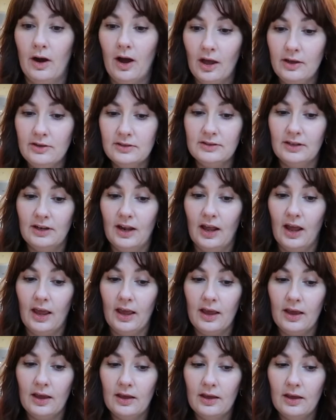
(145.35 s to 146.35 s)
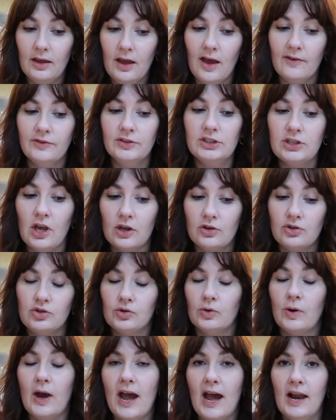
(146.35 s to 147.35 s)
I used to like have such
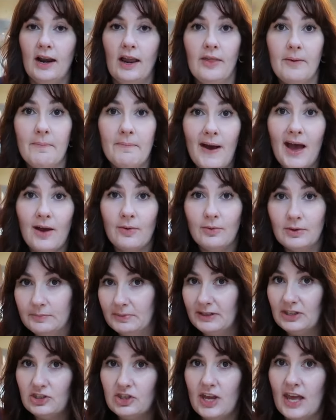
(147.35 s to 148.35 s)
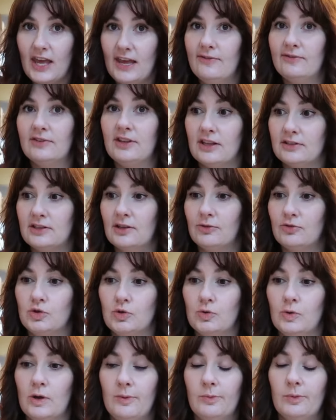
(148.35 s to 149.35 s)
short hair, like the back would be shaved. That's how
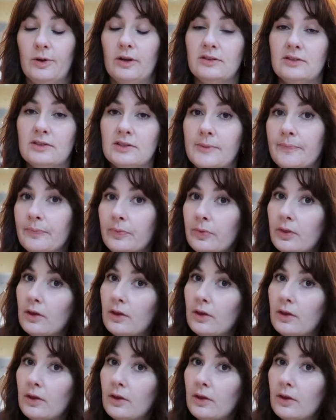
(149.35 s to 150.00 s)
short it was.